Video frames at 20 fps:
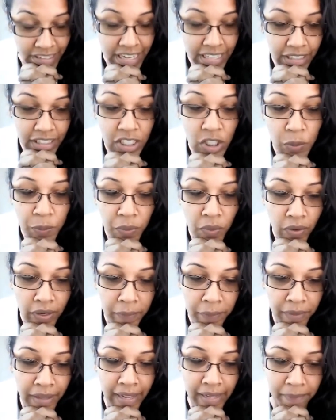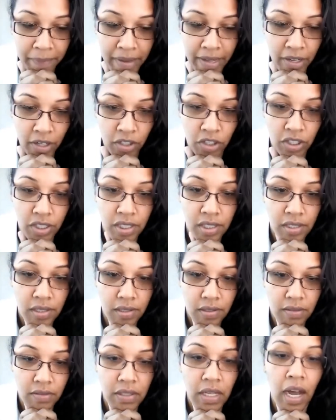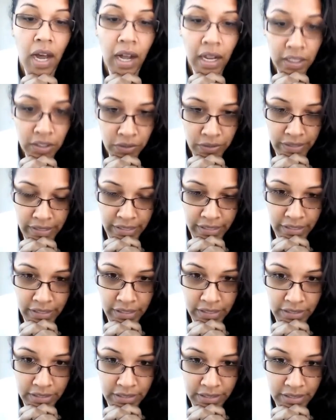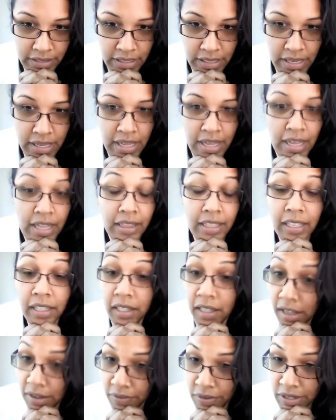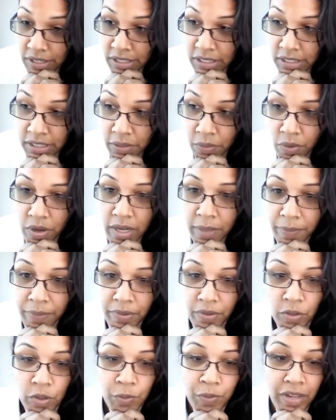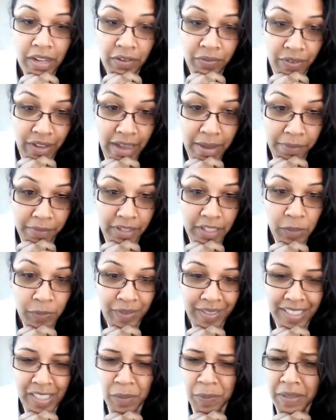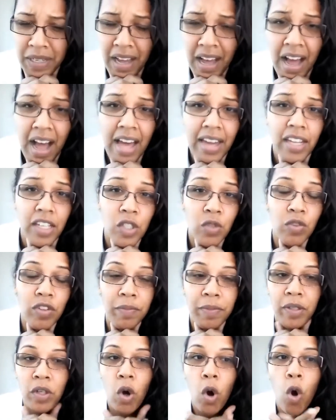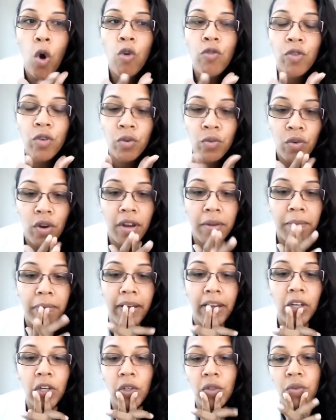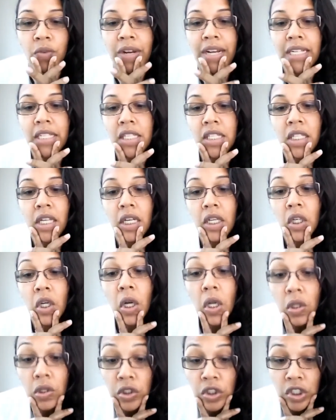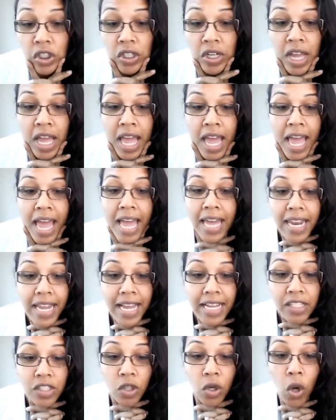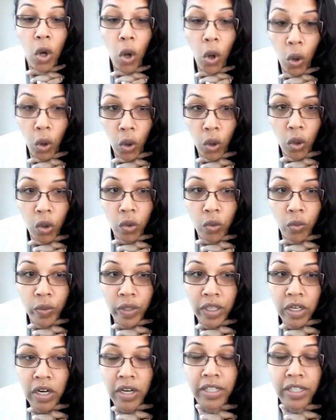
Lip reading: At this point, black men are just tolerating us. They love us. They want to produce black families. But let's be honest, we've been overrun by hood rat slut culture. And as a whole, we